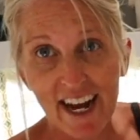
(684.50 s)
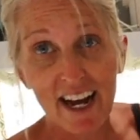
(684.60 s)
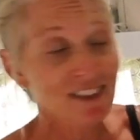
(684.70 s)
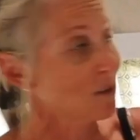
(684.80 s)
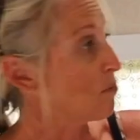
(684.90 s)

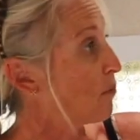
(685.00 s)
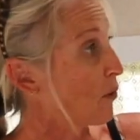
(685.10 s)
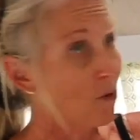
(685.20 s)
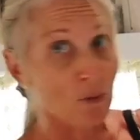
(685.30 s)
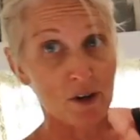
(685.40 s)
gas and
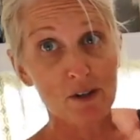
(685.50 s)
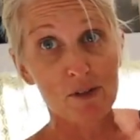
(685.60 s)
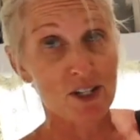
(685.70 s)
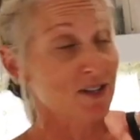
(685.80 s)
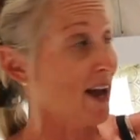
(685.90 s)
both work,
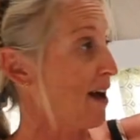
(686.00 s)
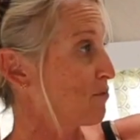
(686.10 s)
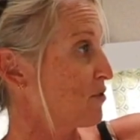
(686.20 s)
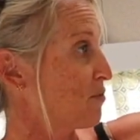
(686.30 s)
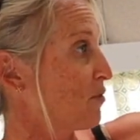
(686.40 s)
which is
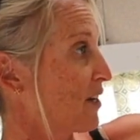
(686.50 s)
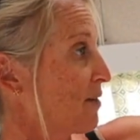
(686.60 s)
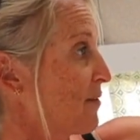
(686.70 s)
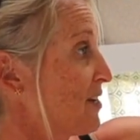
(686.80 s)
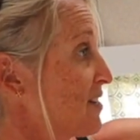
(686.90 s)
absolutely
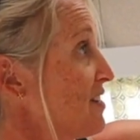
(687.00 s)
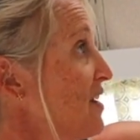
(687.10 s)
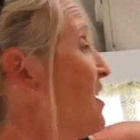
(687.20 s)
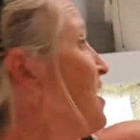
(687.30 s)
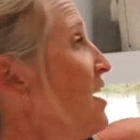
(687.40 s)
bloody amazing.
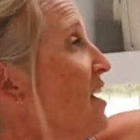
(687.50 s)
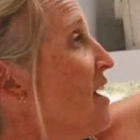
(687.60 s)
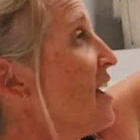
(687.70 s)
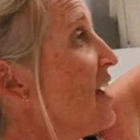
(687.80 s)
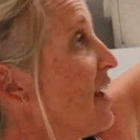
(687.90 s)

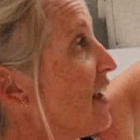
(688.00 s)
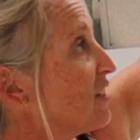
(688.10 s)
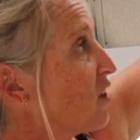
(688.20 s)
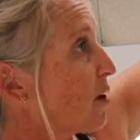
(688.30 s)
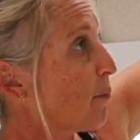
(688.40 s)

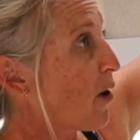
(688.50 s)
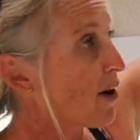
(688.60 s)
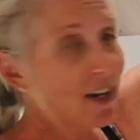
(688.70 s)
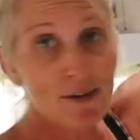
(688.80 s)
It's got a pot